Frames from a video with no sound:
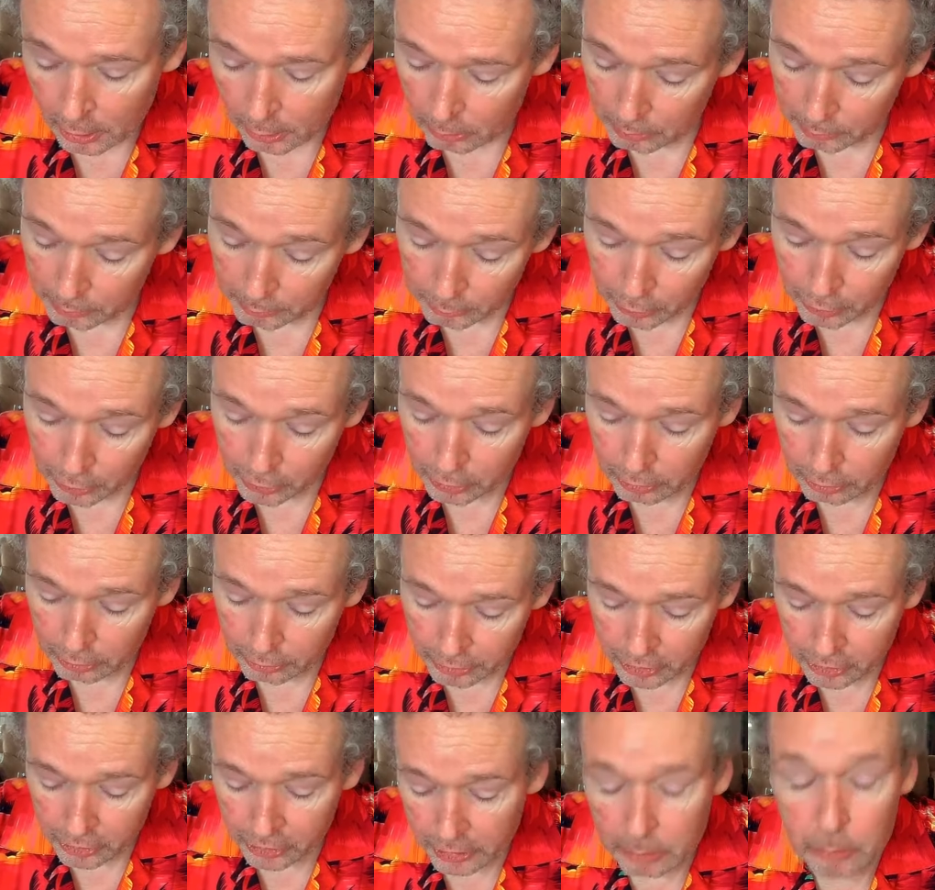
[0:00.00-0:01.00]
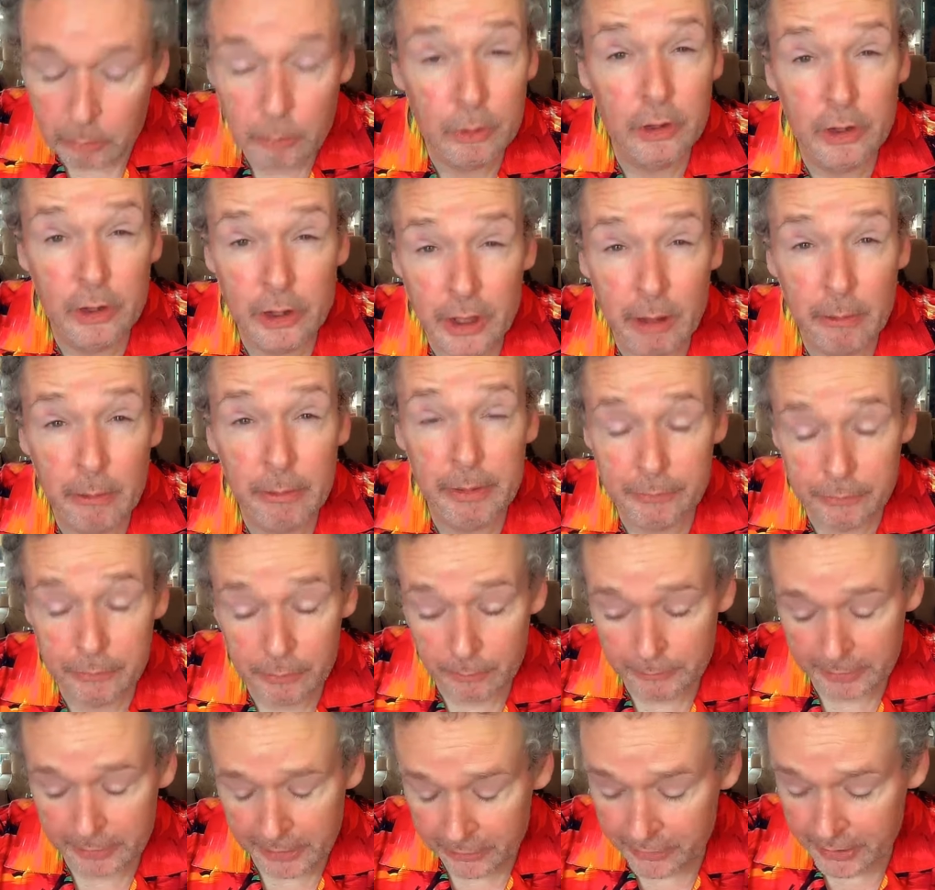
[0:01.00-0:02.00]
Well, you sure as shit wouldn't know it
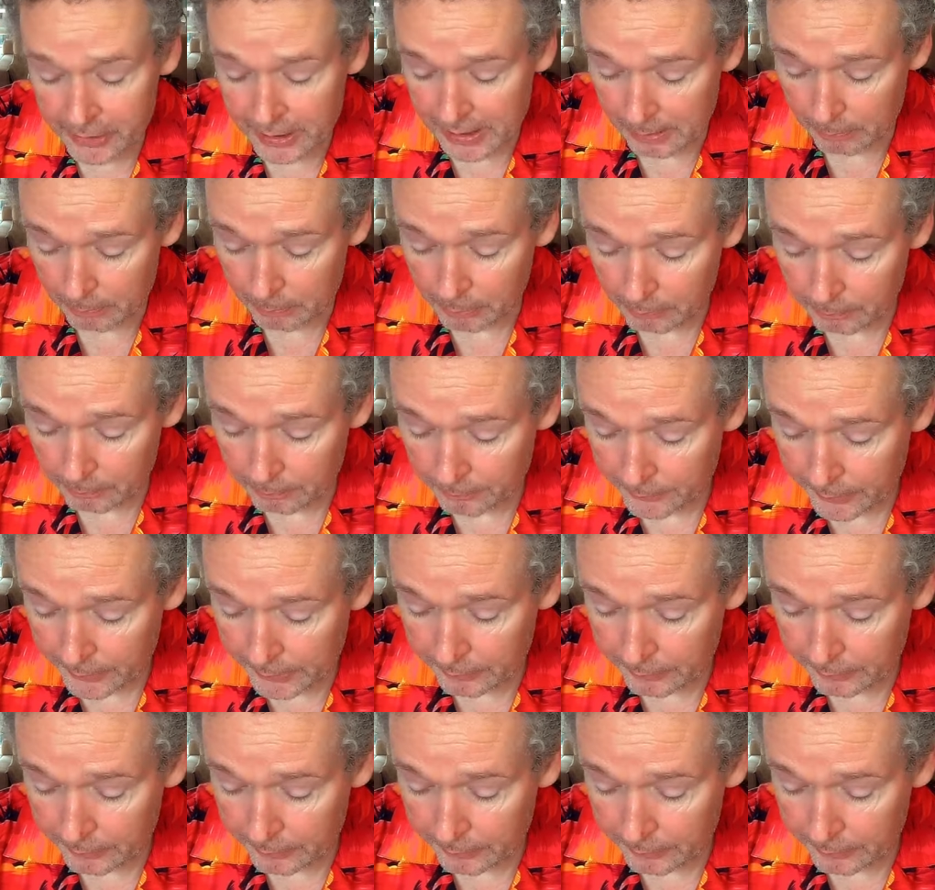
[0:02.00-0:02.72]
from this album.